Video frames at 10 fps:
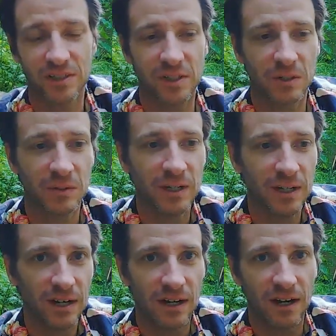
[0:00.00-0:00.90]
So
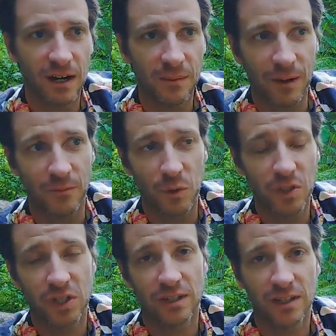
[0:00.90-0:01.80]
I'm
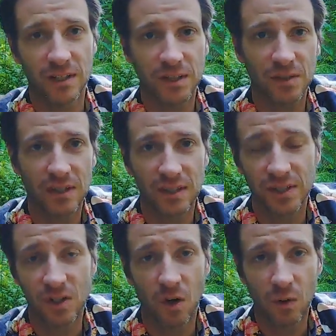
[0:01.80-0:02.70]
fortunate that
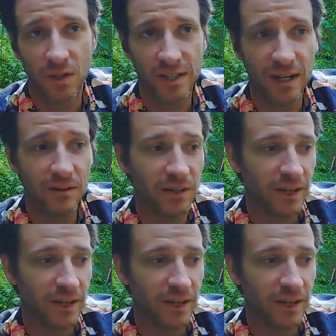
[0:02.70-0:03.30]
it's all worked out,